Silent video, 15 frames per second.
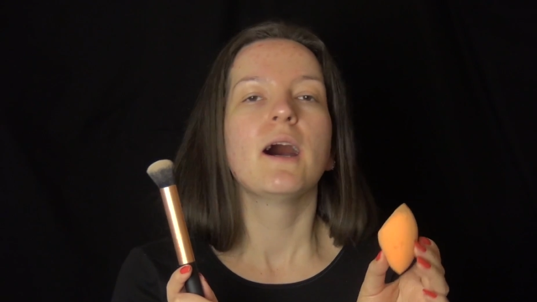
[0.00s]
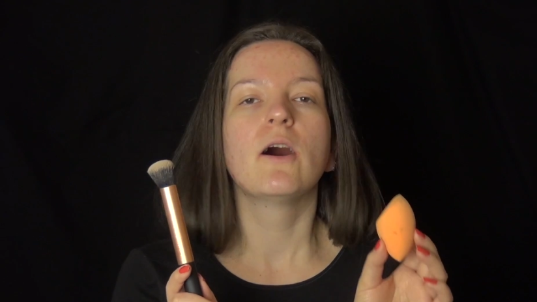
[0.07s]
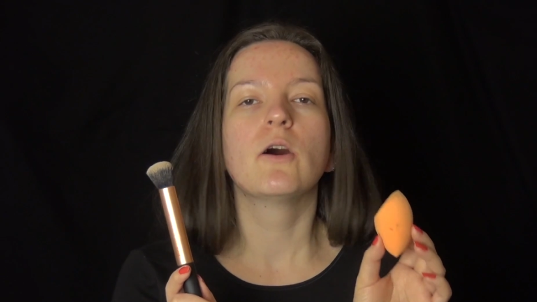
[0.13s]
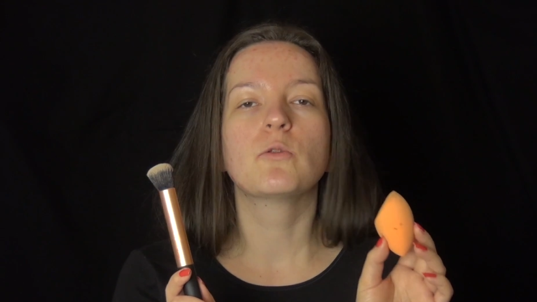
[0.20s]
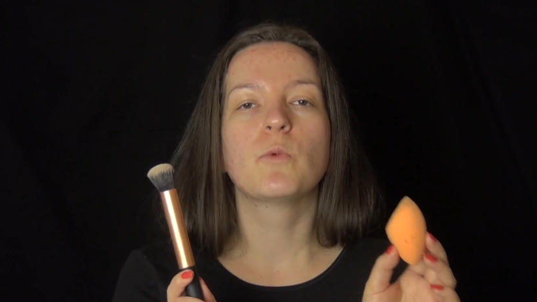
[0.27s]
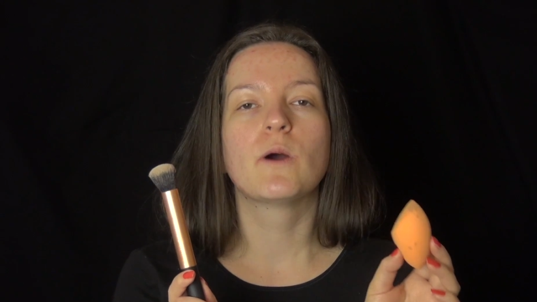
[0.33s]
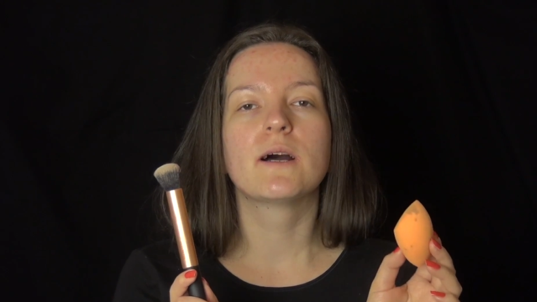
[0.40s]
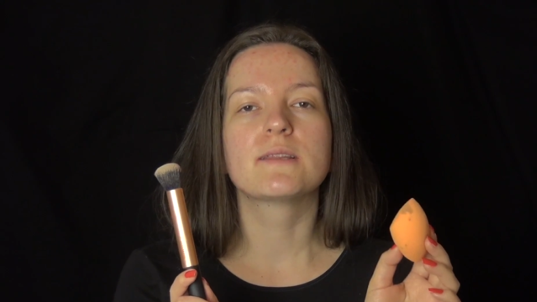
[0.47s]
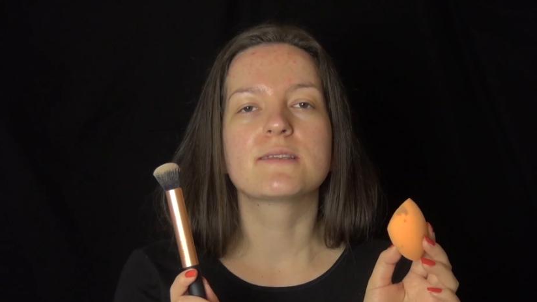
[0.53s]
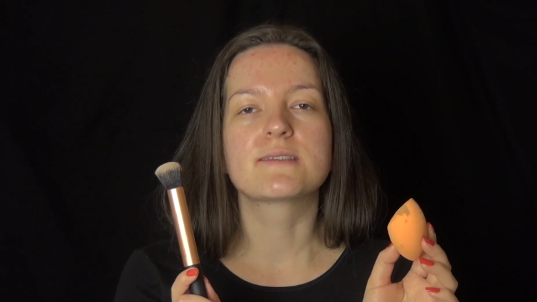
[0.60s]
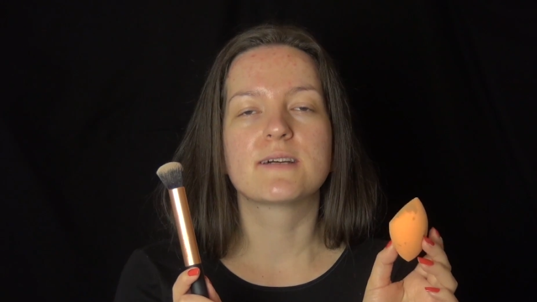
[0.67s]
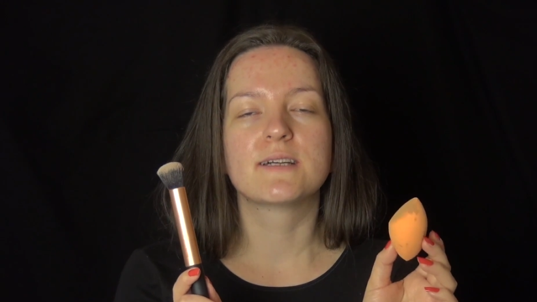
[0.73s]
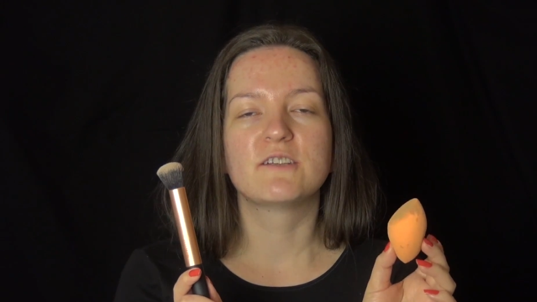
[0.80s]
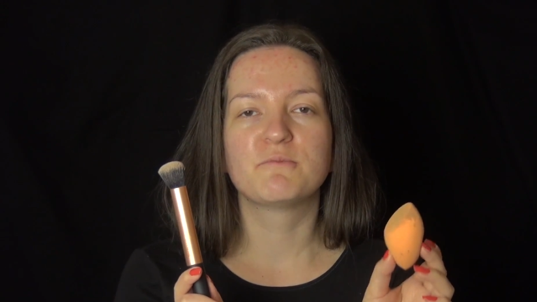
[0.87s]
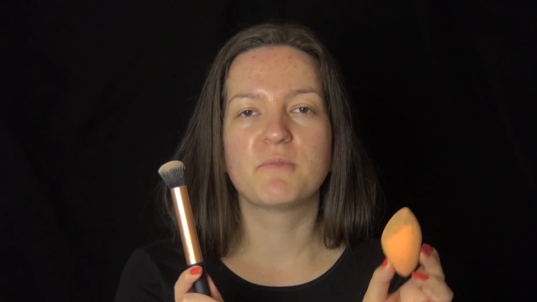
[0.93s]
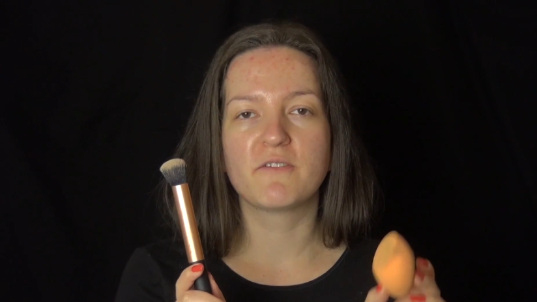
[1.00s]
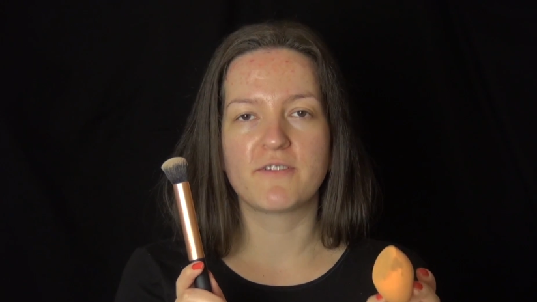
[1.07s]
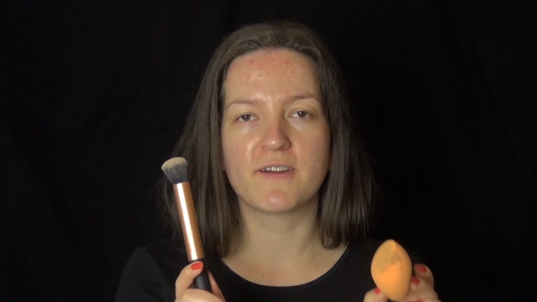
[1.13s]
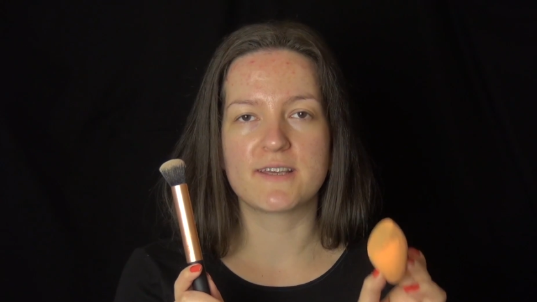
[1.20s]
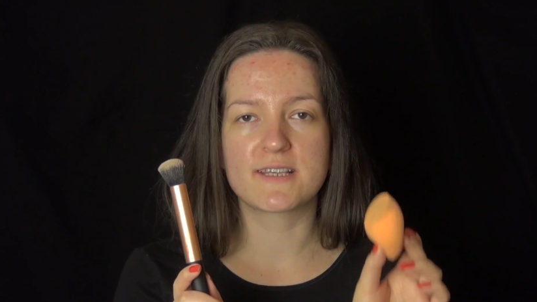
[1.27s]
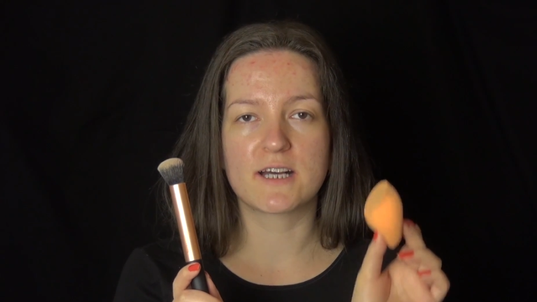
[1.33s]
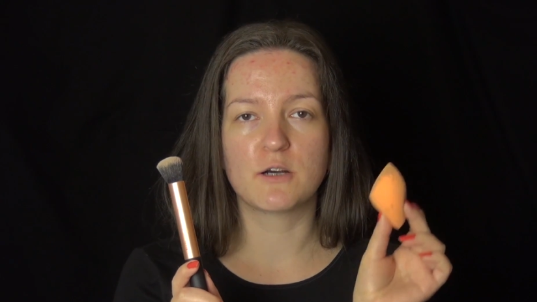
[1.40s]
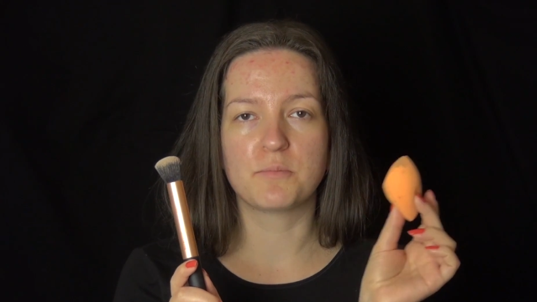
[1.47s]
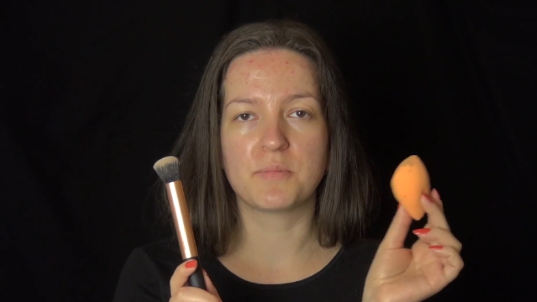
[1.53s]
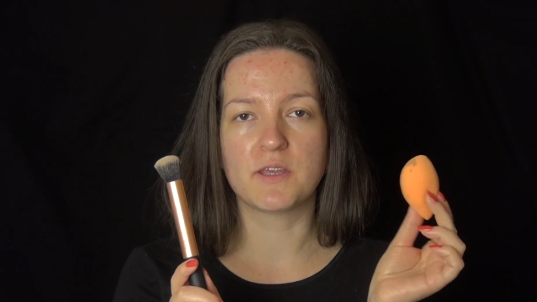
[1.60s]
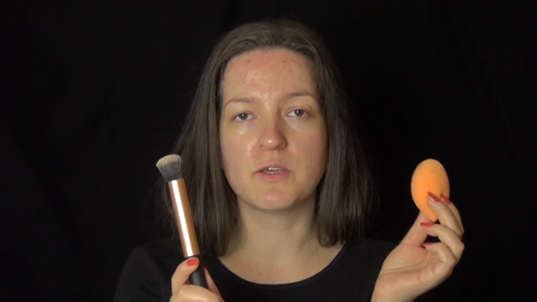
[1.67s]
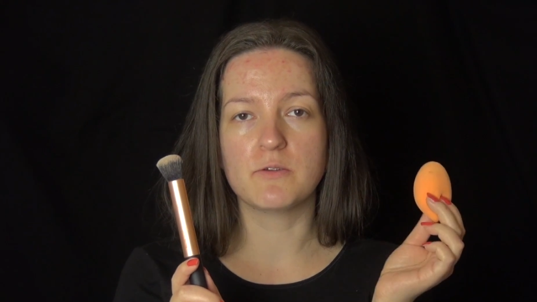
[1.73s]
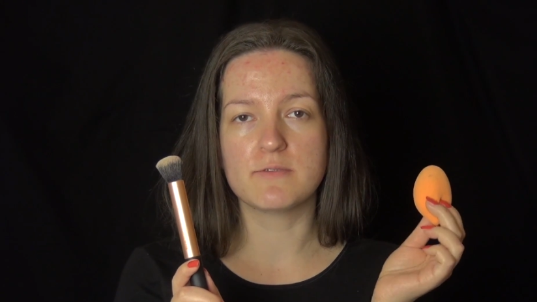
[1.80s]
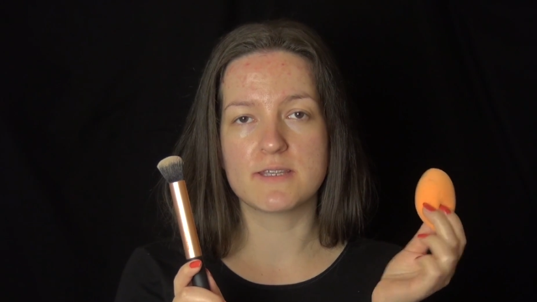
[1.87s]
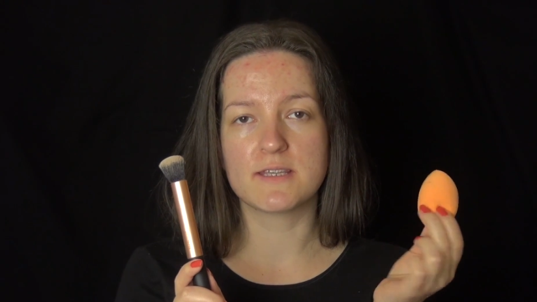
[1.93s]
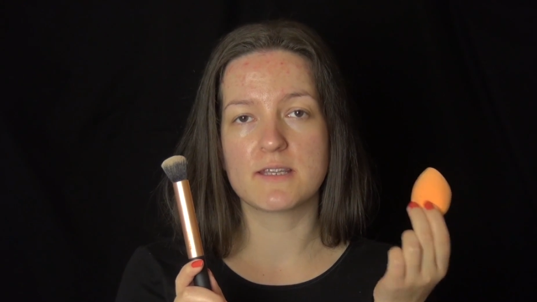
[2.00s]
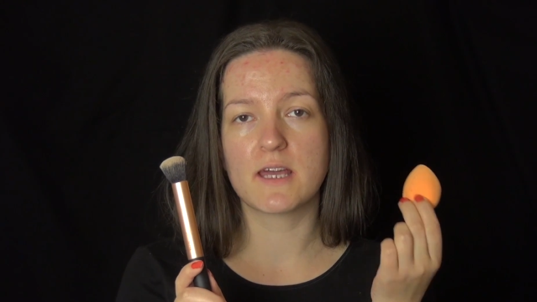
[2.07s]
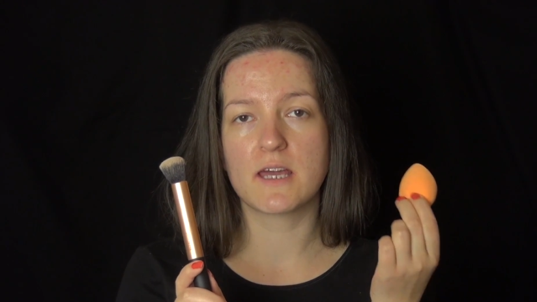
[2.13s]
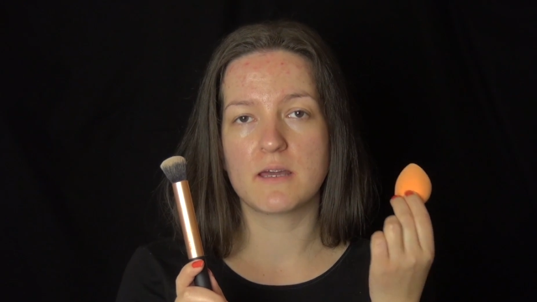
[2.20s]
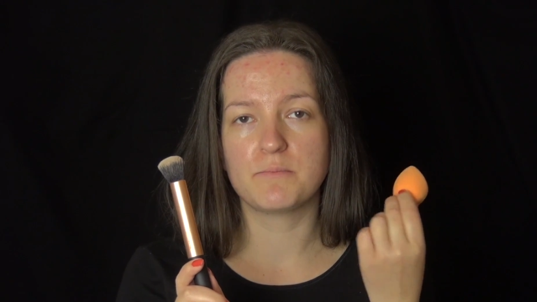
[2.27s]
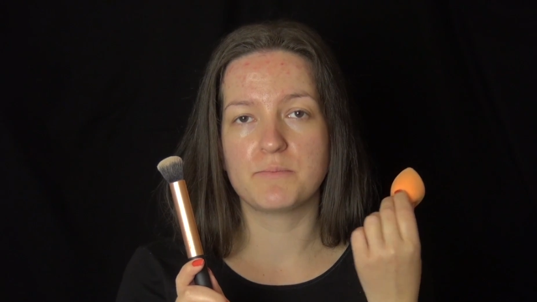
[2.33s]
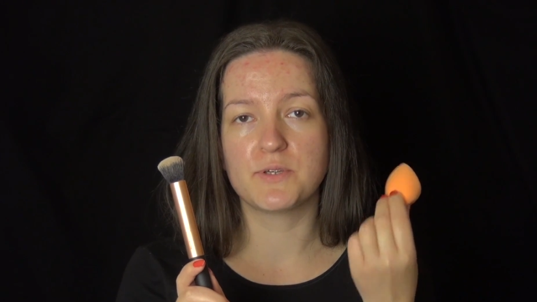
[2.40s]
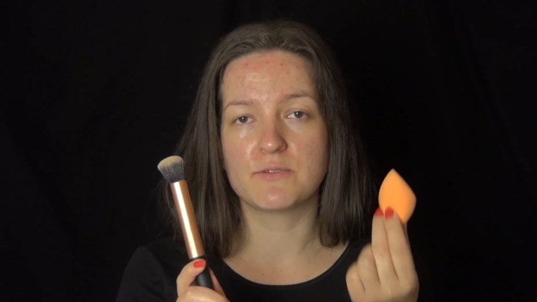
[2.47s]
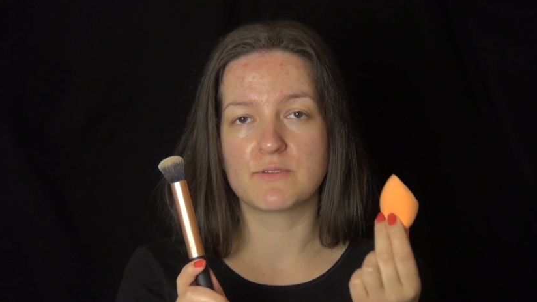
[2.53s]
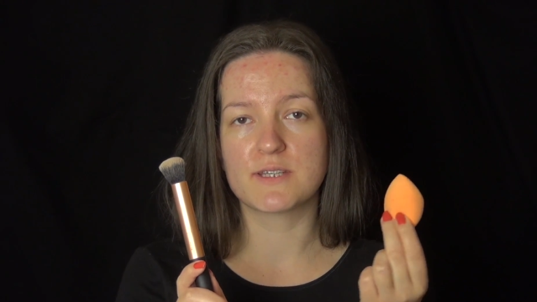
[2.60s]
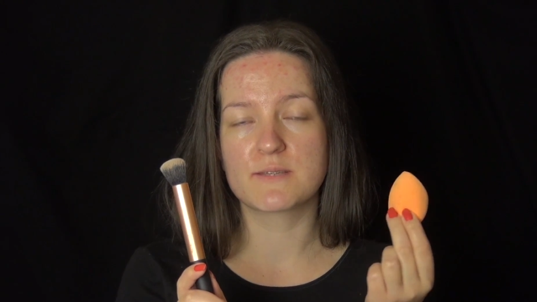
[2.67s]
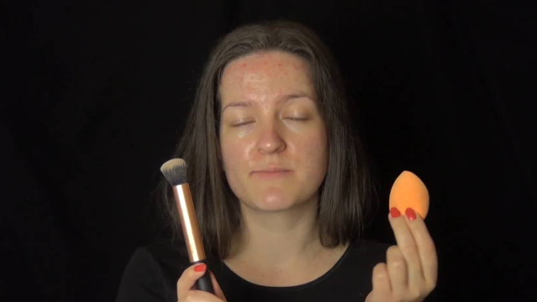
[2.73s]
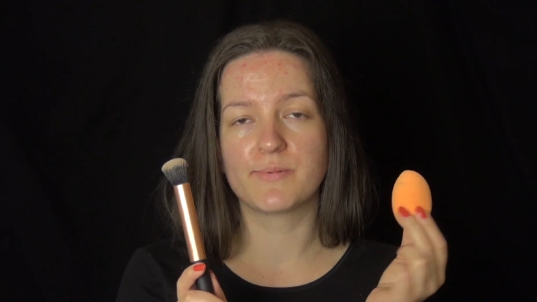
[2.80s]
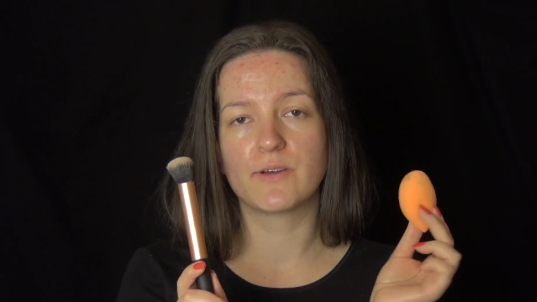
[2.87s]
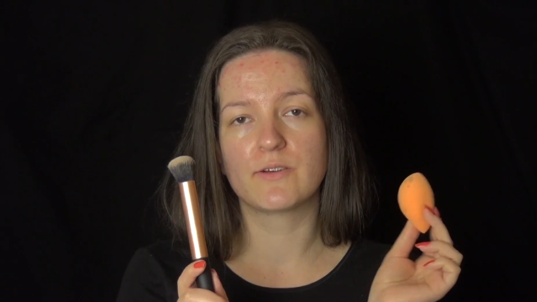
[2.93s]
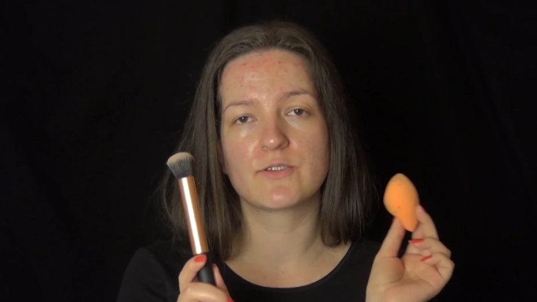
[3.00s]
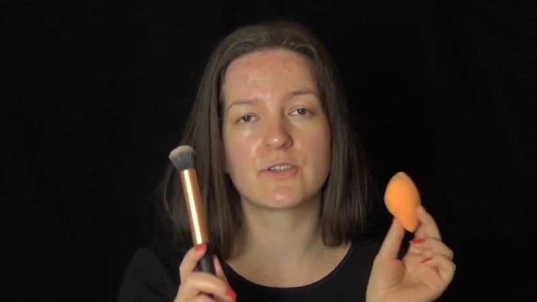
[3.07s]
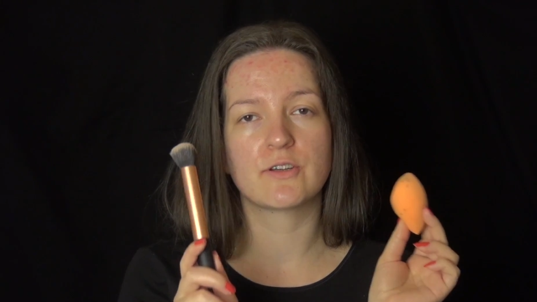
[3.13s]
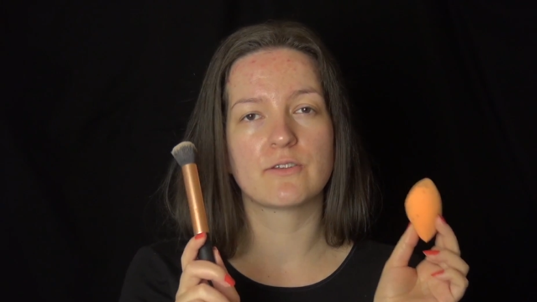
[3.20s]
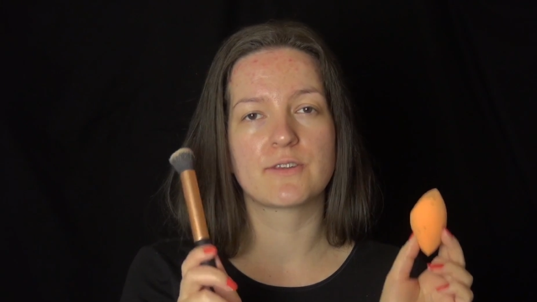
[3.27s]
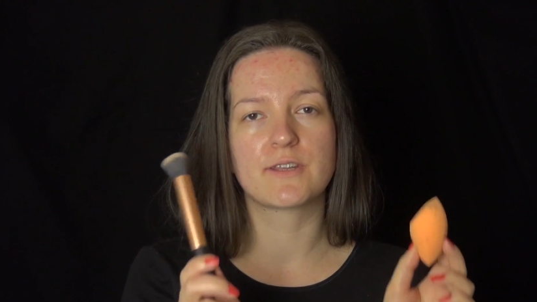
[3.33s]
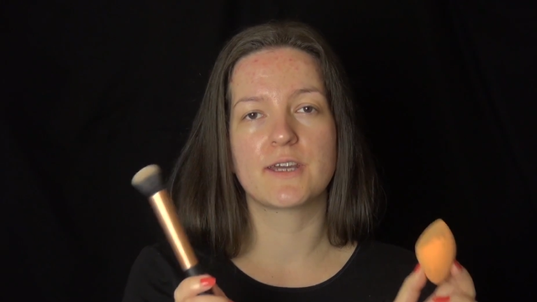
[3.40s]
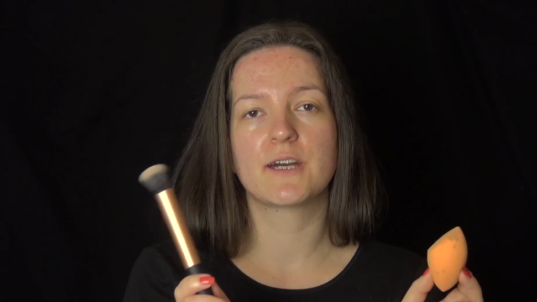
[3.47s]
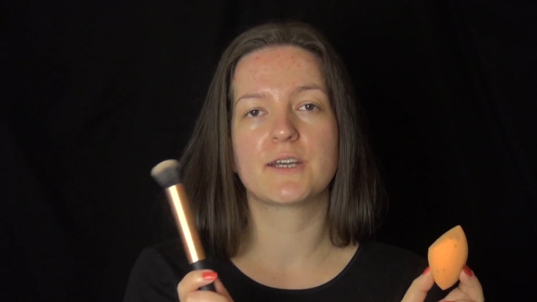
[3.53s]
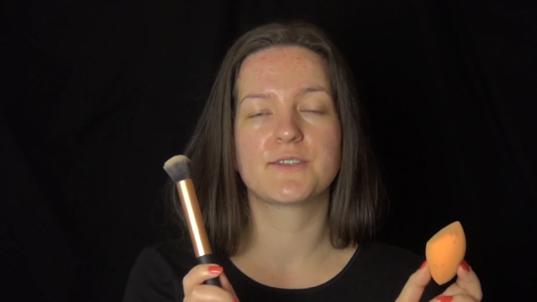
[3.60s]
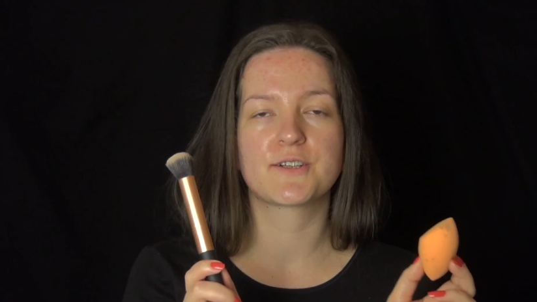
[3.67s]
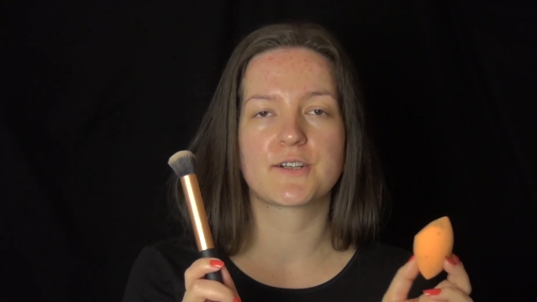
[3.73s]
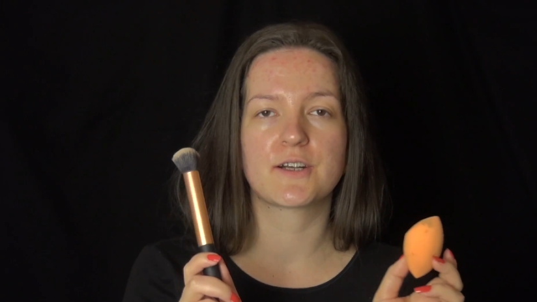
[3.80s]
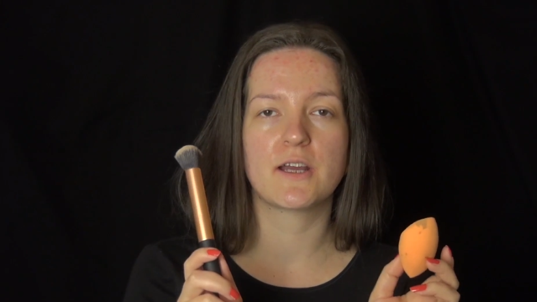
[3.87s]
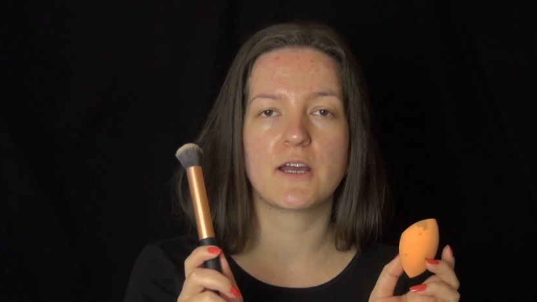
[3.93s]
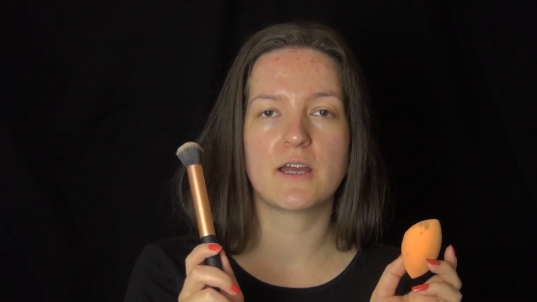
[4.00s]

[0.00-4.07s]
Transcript: On one side of my face, I'll be using a beauty sponge, on the other